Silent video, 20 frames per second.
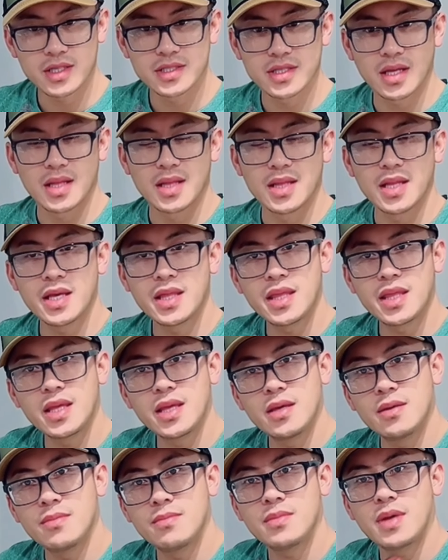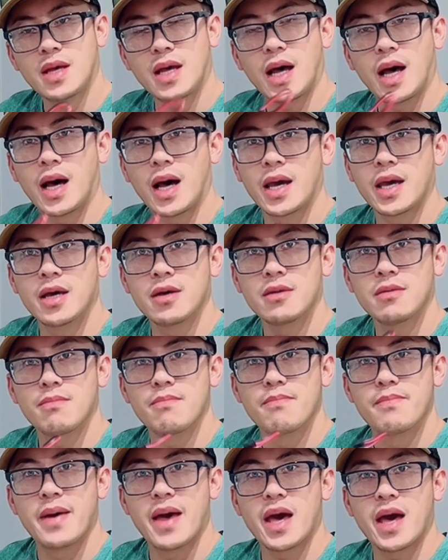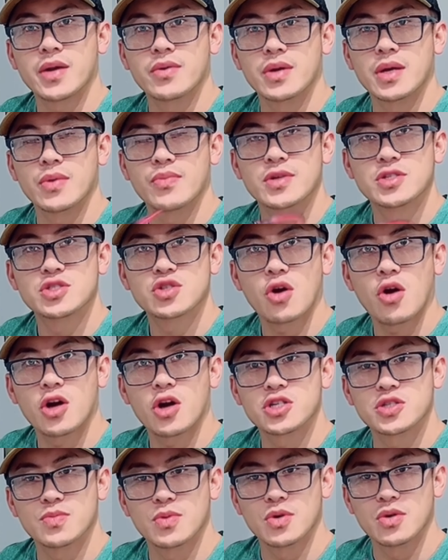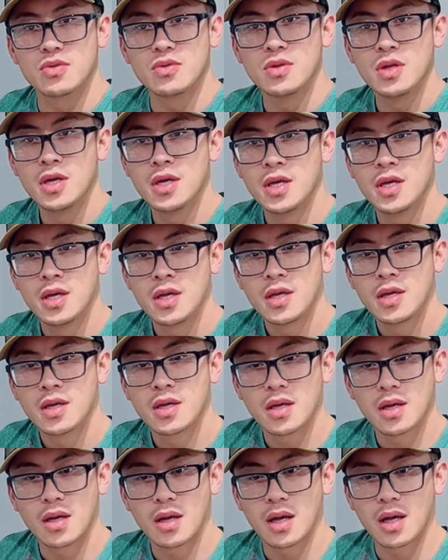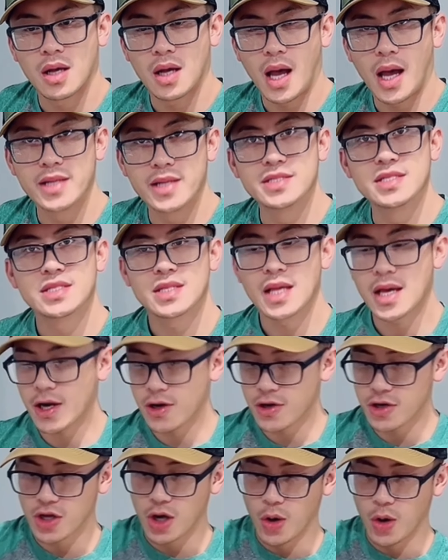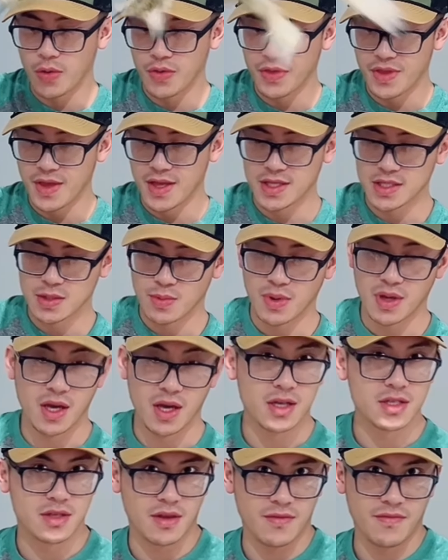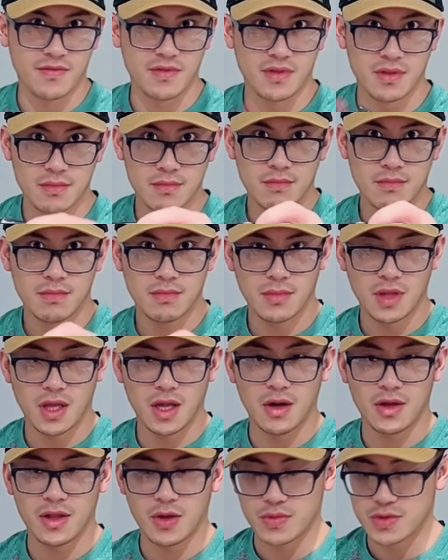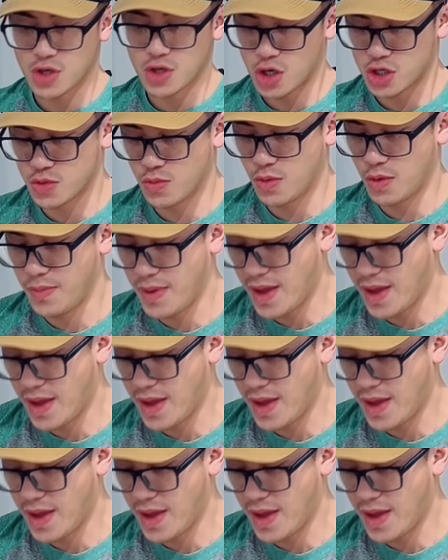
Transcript: is a lithium ion battery, rechargeable. Uh, I decided to go with this because of, you know, the rechargeable